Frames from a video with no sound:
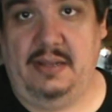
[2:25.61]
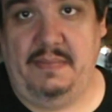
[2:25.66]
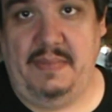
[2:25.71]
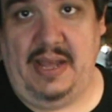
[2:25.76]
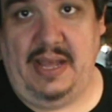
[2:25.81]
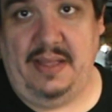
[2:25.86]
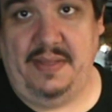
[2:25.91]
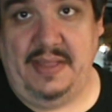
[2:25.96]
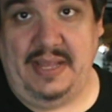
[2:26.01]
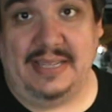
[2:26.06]

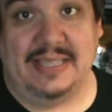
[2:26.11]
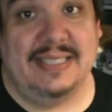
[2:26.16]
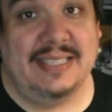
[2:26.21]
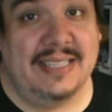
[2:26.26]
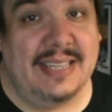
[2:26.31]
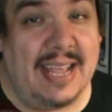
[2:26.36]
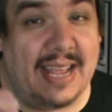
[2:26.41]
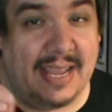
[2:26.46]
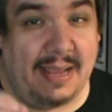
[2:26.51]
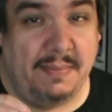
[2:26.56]
about. That
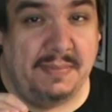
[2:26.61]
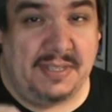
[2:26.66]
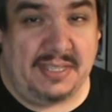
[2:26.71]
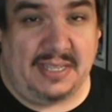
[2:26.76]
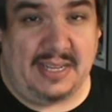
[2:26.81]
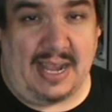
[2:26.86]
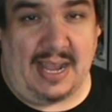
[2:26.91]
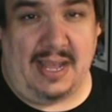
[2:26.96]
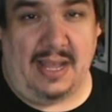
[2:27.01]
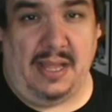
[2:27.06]
same
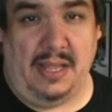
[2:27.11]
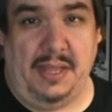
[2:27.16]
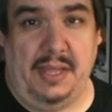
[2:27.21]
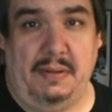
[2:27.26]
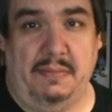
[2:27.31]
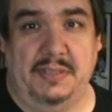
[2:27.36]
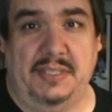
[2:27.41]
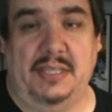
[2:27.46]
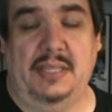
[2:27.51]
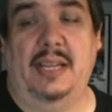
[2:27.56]
style
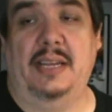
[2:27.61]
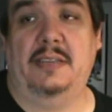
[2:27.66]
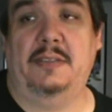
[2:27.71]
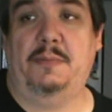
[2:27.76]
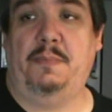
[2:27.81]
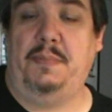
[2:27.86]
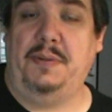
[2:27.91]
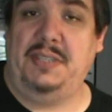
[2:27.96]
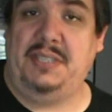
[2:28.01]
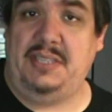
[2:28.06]
that was in that
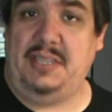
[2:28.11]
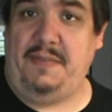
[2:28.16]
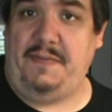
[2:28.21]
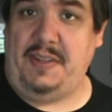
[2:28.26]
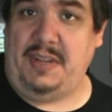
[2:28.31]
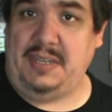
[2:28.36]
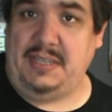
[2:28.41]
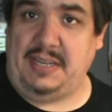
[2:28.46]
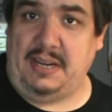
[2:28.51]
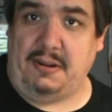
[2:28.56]

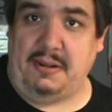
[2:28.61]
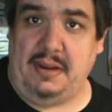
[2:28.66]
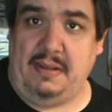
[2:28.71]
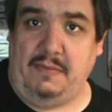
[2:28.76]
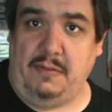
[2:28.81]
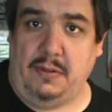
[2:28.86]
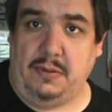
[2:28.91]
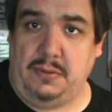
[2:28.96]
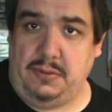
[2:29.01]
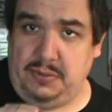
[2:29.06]
specific
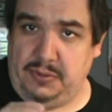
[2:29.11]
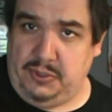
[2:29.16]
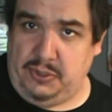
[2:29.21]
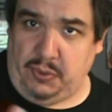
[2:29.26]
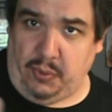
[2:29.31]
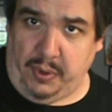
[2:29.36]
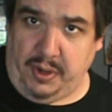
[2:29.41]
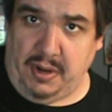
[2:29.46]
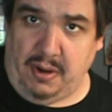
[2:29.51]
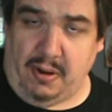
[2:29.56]
Daredevil
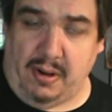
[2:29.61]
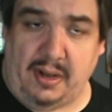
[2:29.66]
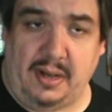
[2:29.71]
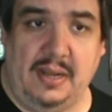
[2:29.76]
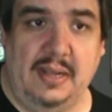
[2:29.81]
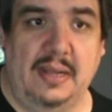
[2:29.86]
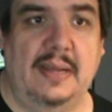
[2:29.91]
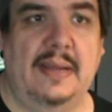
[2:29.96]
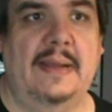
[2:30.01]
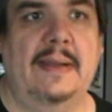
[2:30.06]
story arc.
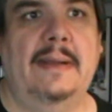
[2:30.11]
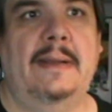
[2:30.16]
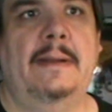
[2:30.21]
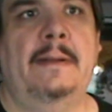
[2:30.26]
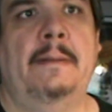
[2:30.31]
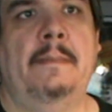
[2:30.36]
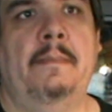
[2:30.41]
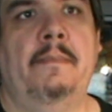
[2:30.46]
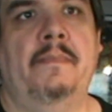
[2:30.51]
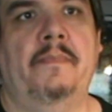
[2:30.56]

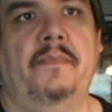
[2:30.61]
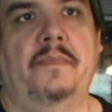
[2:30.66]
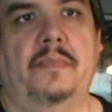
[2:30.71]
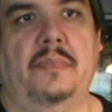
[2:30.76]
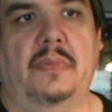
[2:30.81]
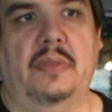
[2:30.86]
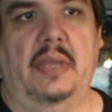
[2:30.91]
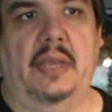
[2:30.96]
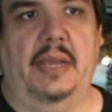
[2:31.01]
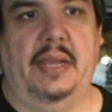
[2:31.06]

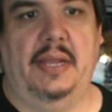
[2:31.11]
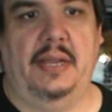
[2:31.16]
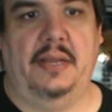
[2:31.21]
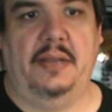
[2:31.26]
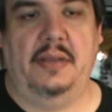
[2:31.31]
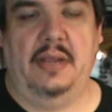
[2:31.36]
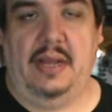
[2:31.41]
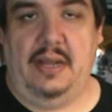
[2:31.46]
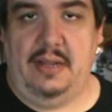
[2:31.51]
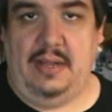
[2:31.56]

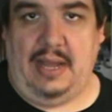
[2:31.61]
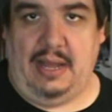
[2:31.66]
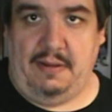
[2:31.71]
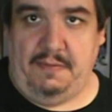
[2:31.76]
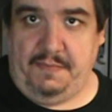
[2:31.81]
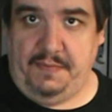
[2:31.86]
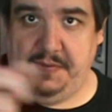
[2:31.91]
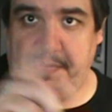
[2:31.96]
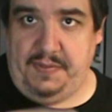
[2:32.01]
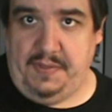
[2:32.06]
And I'll
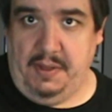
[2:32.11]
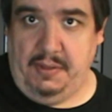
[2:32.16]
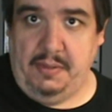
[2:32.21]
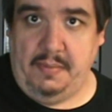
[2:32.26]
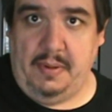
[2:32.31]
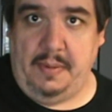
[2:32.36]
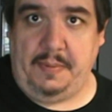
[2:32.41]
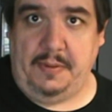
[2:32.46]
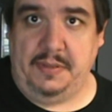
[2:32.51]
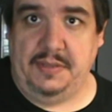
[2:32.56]
throw
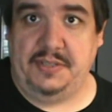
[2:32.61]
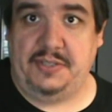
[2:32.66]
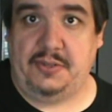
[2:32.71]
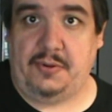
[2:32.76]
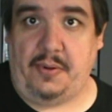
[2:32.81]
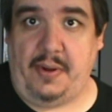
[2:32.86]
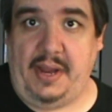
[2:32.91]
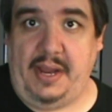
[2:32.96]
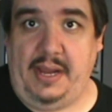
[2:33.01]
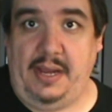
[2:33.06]
them up on the
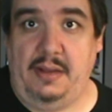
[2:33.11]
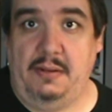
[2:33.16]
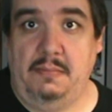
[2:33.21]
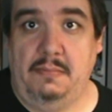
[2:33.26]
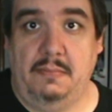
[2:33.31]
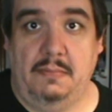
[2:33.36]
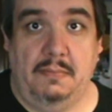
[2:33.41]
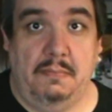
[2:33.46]
screen